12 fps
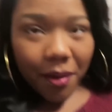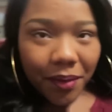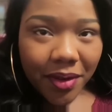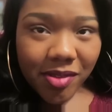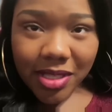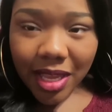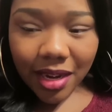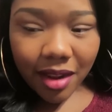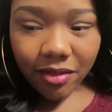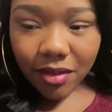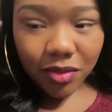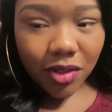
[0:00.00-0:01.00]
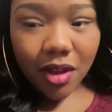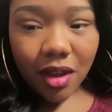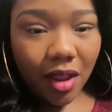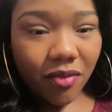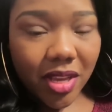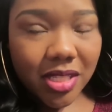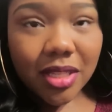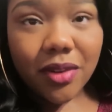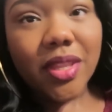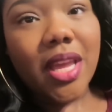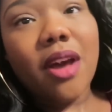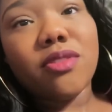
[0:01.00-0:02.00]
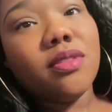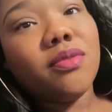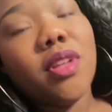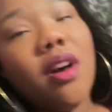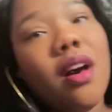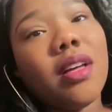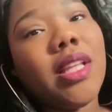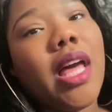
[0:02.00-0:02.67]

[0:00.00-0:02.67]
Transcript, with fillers: probably going to say in every vlog, if I sit on the couch and vlog,